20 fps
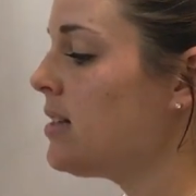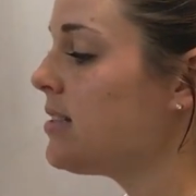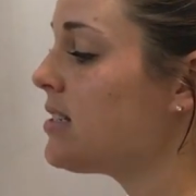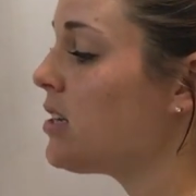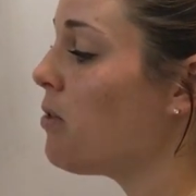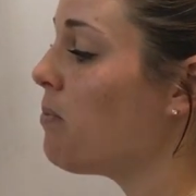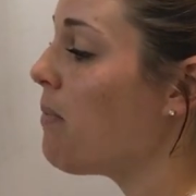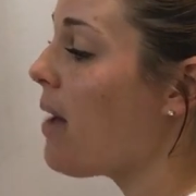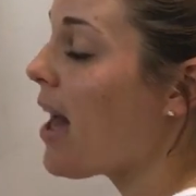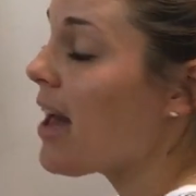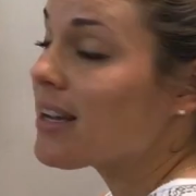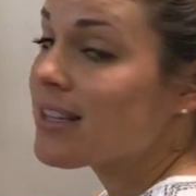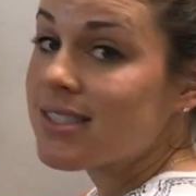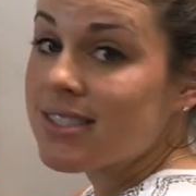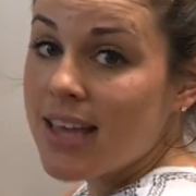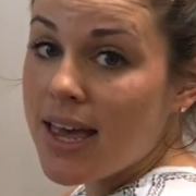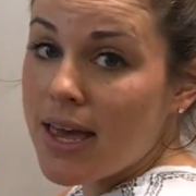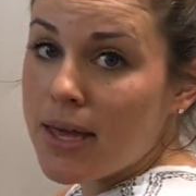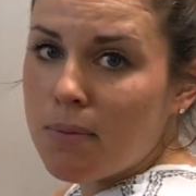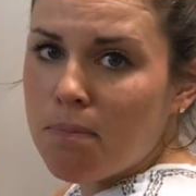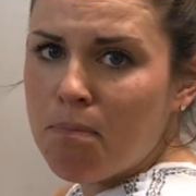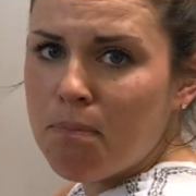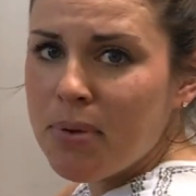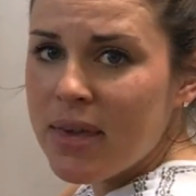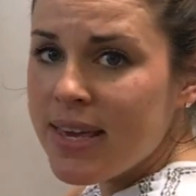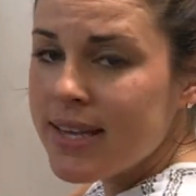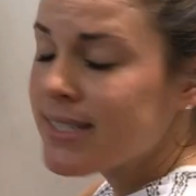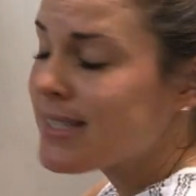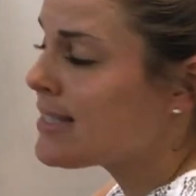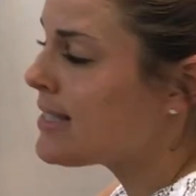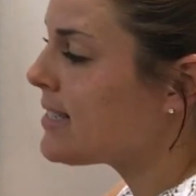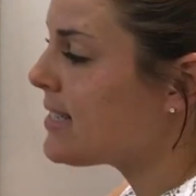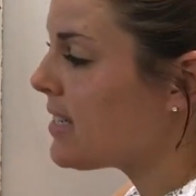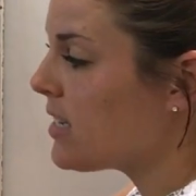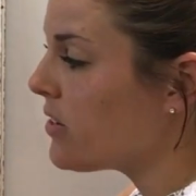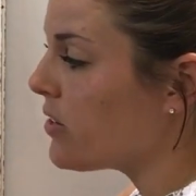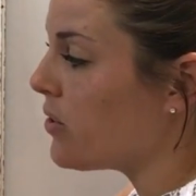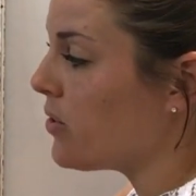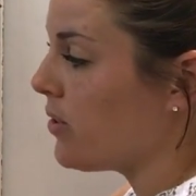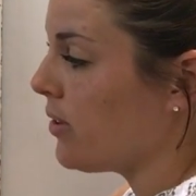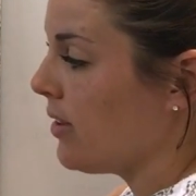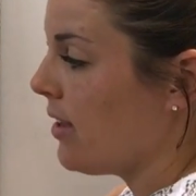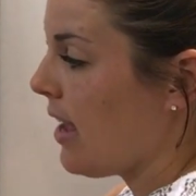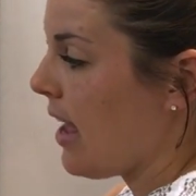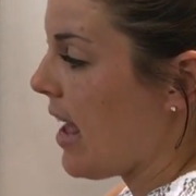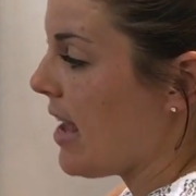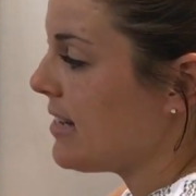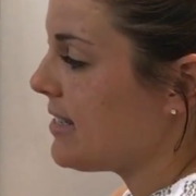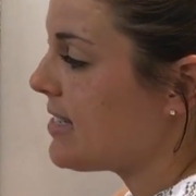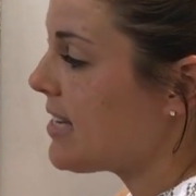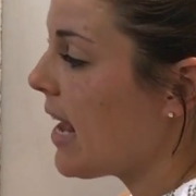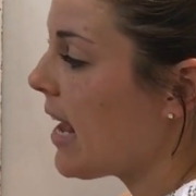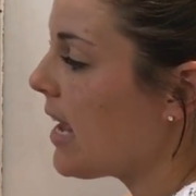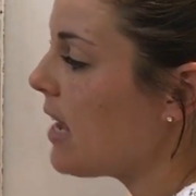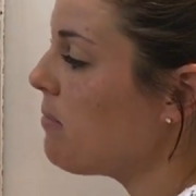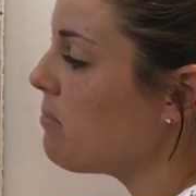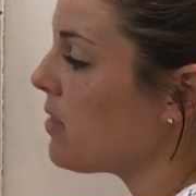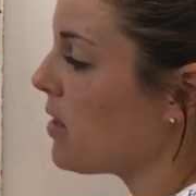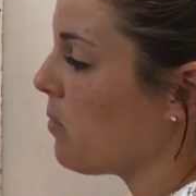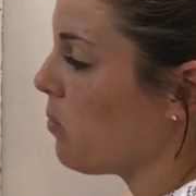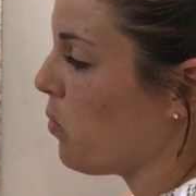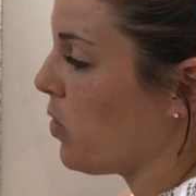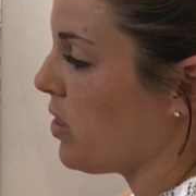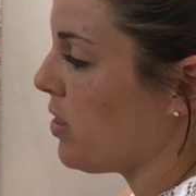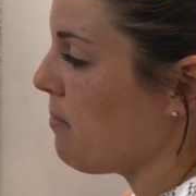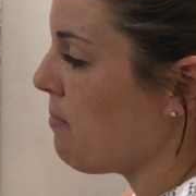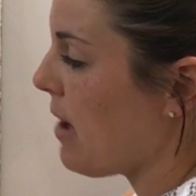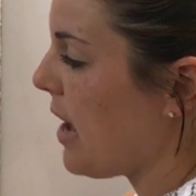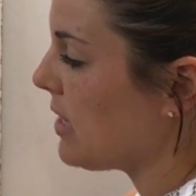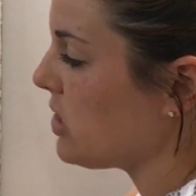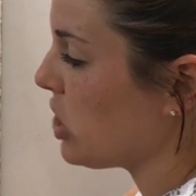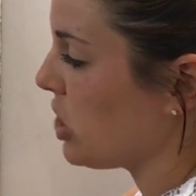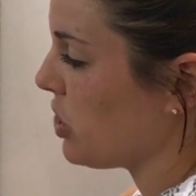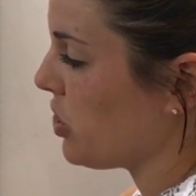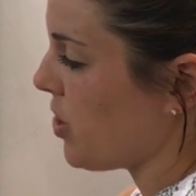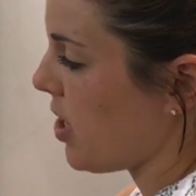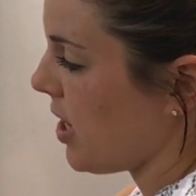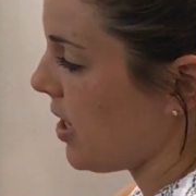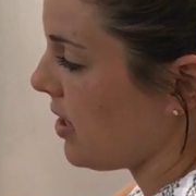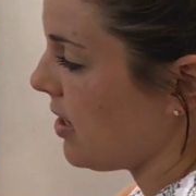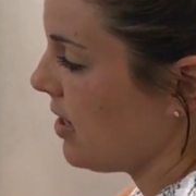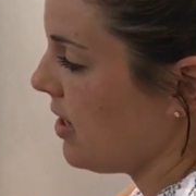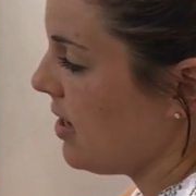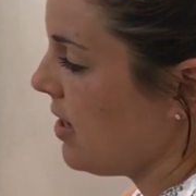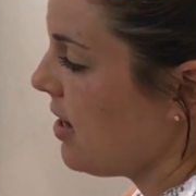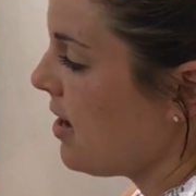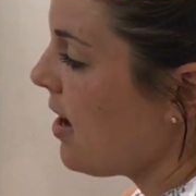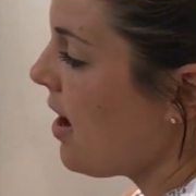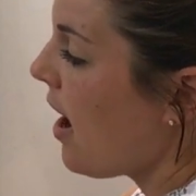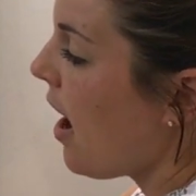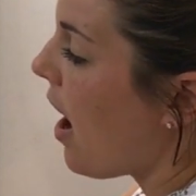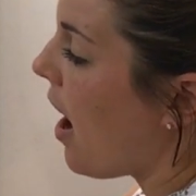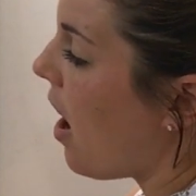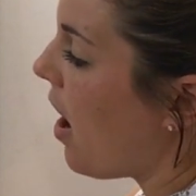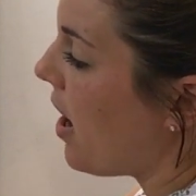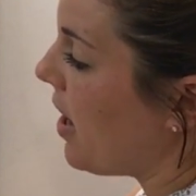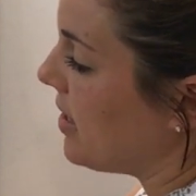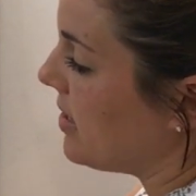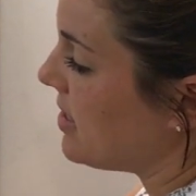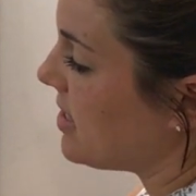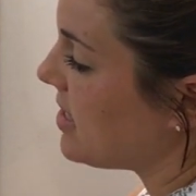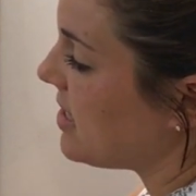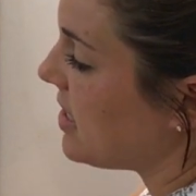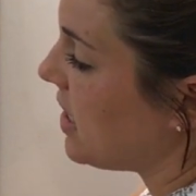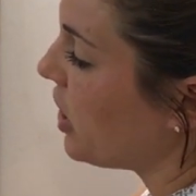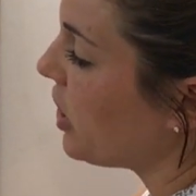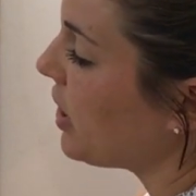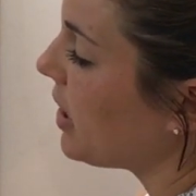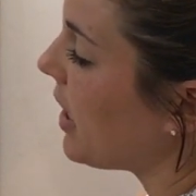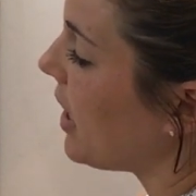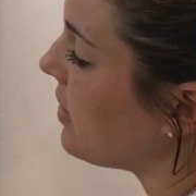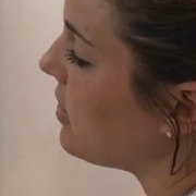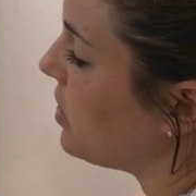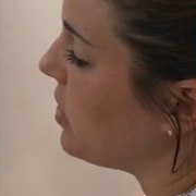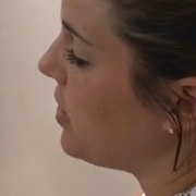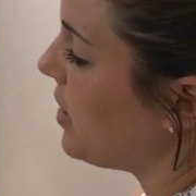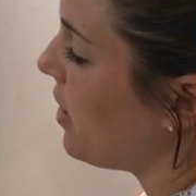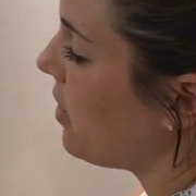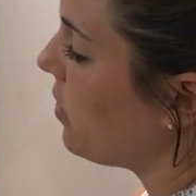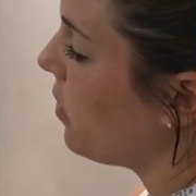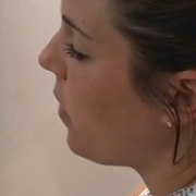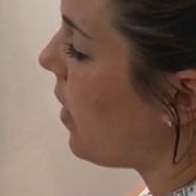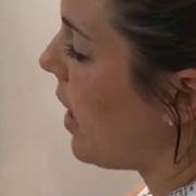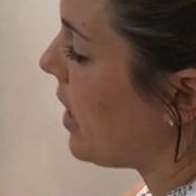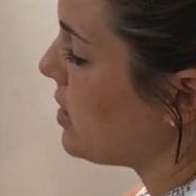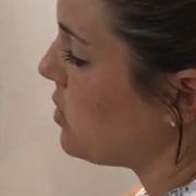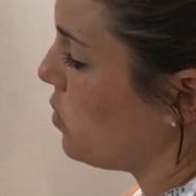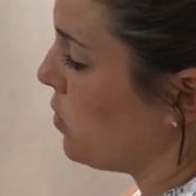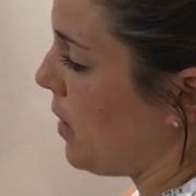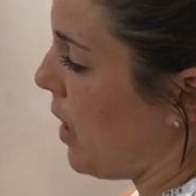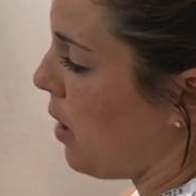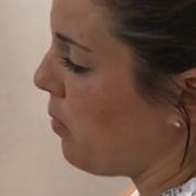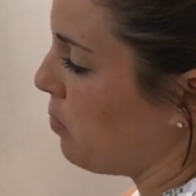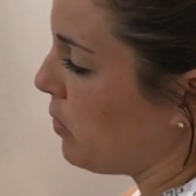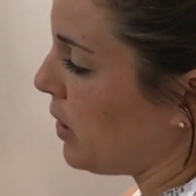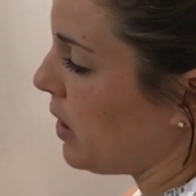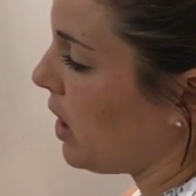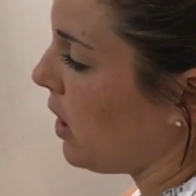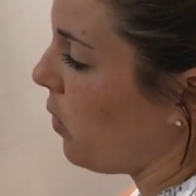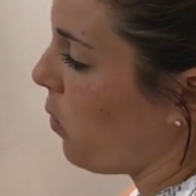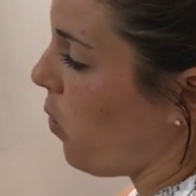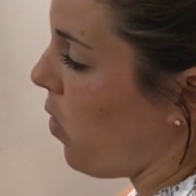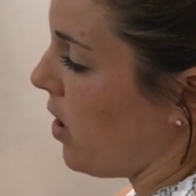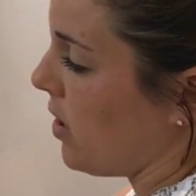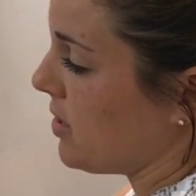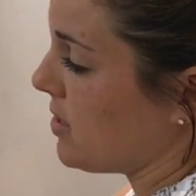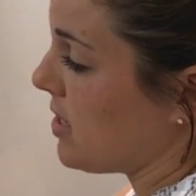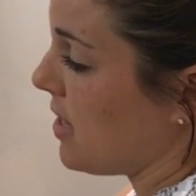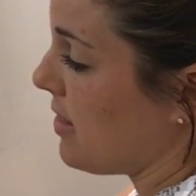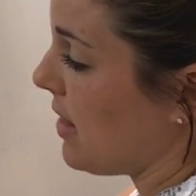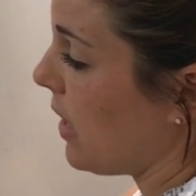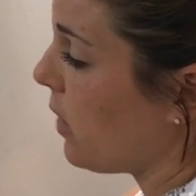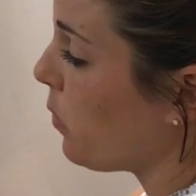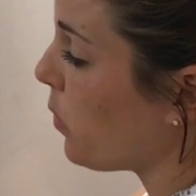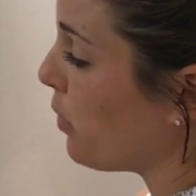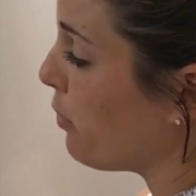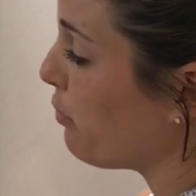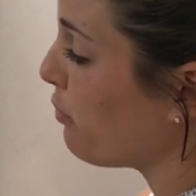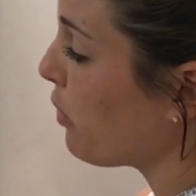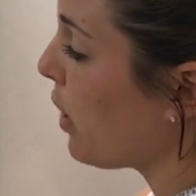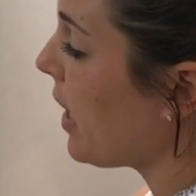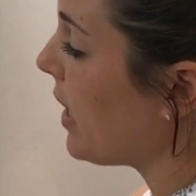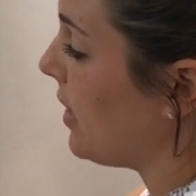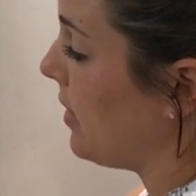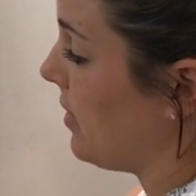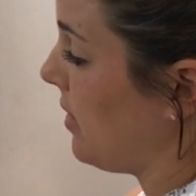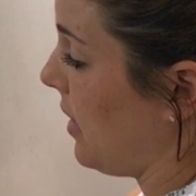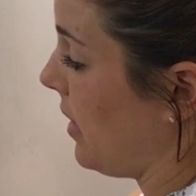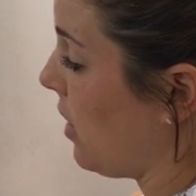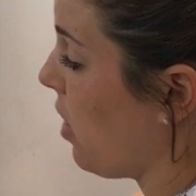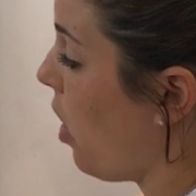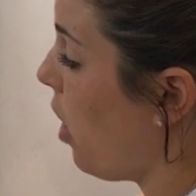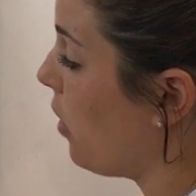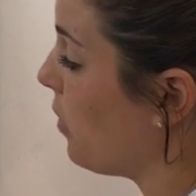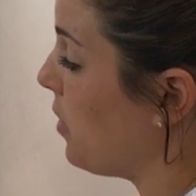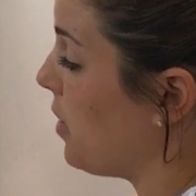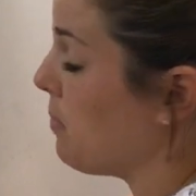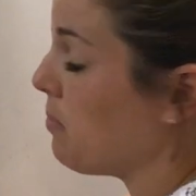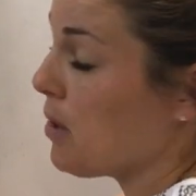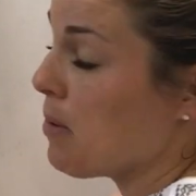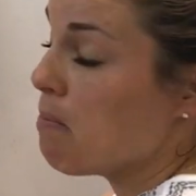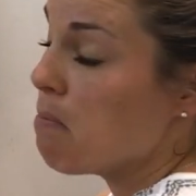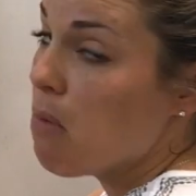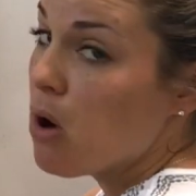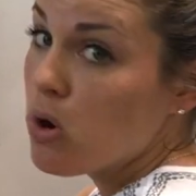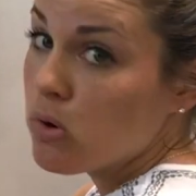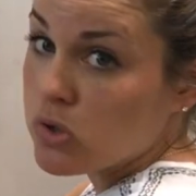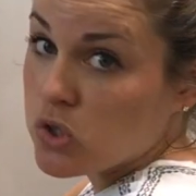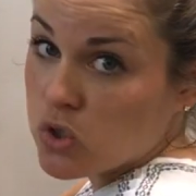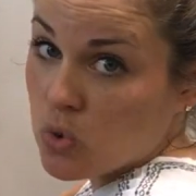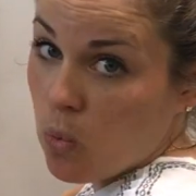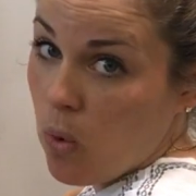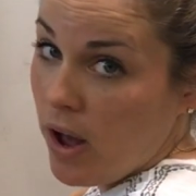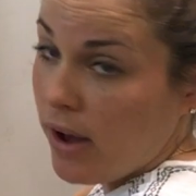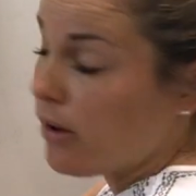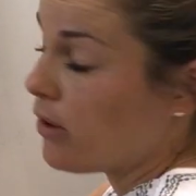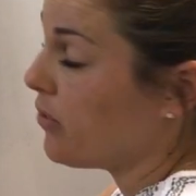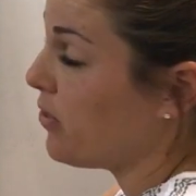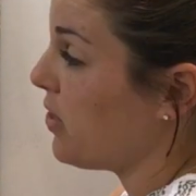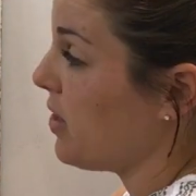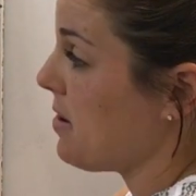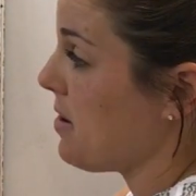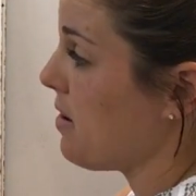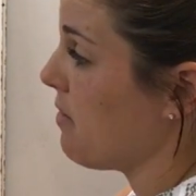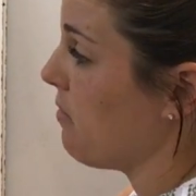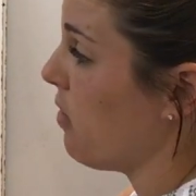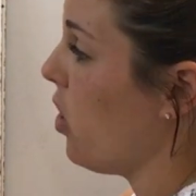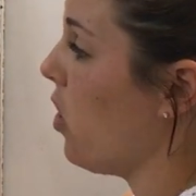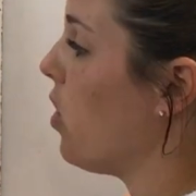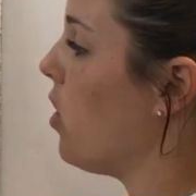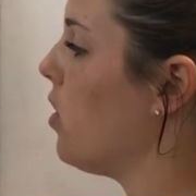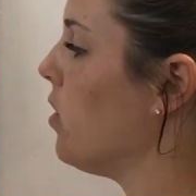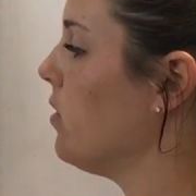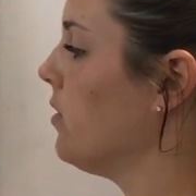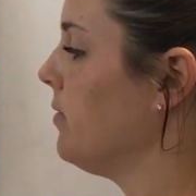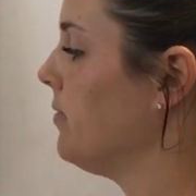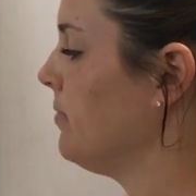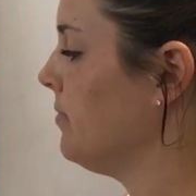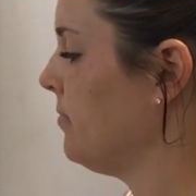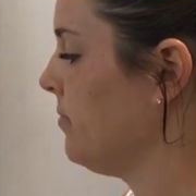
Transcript: Till Max said, "Be still," and tame them with a magic trick, and staring at their yellow eyes without blinking once, and they were frightened and called him the most wild thing of all,